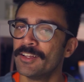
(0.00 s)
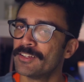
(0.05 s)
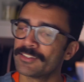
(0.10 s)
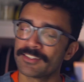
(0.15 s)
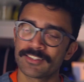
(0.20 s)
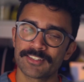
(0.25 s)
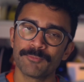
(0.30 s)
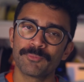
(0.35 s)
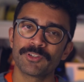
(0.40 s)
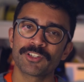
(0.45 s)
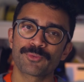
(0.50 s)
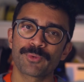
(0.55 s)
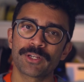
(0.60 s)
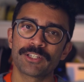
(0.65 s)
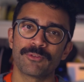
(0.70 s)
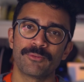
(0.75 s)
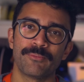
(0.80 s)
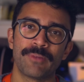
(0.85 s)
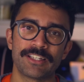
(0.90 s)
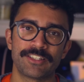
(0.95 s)
The simplest way
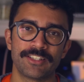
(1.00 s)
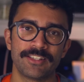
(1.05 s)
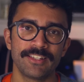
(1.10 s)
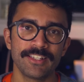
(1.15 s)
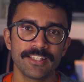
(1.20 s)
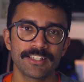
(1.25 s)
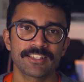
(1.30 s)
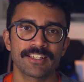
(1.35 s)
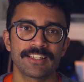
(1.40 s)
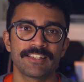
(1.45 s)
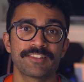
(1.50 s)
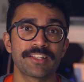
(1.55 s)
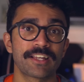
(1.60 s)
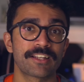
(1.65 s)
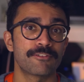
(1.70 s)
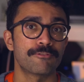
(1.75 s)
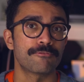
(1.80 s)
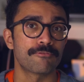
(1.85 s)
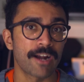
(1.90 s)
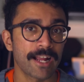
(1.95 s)
to imagine this is that
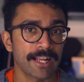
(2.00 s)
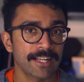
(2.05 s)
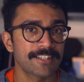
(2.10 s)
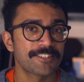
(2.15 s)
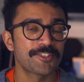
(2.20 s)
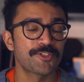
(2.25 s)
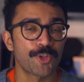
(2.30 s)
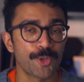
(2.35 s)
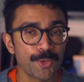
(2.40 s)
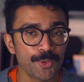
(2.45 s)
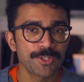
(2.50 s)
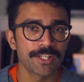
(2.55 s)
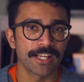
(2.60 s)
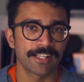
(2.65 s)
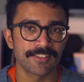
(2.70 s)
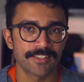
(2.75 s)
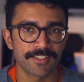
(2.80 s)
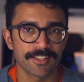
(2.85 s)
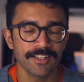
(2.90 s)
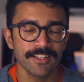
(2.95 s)
a rank 2
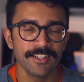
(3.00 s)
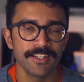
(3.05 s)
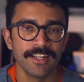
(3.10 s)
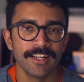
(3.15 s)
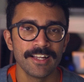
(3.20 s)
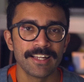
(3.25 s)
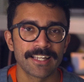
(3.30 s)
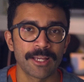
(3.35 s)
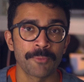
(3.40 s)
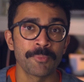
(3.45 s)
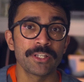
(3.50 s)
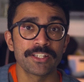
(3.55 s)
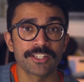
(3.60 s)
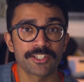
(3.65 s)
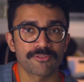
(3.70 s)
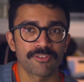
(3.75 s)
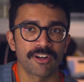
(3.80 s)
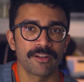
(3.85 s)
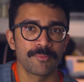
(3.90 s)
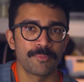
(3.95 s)
tensor can be
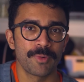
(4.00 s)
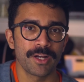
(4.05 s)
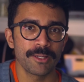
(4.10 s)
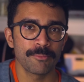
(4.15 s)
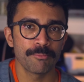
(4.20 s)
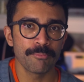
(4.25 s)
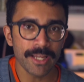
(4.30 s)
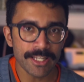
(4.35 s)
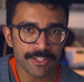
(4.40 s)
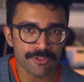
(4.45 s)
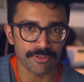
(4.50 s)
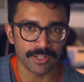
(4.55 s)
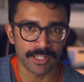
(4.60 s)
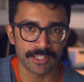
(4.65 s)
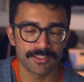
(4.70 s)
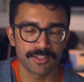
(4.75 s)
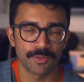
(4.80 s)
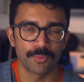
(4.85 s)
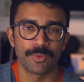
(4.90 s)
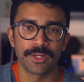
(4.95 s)
described by a
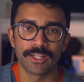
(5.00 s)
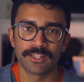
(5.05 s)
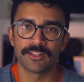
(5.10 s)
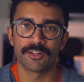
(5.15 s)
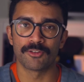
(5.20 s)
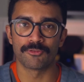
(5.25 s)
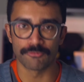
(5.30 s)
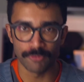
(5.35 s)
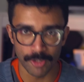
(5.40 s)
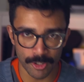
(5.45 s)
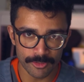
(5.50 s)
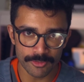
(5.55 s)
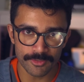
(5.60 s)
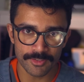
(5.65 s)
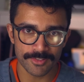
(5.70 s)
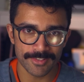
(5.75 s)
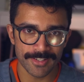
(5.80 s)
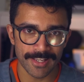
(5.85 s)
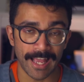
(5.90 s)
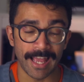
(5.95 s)
matrix with
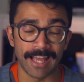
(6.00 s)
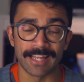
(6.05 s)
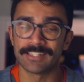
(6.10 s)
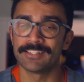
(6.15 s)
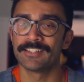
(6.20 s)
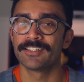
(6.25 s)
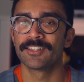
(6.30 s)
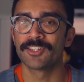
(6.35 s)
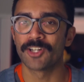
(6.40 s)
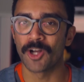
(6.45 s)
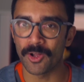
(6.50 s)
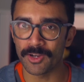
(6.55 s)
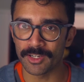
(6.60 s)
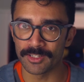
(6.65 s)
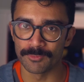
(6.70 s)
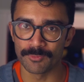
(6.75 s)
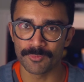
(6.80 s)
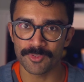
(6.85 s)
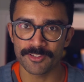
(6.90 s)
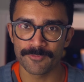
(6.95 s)
rows and
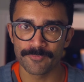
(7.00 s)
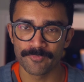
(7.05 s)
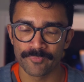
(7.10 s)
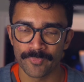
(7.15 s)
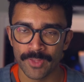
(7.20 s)
columns.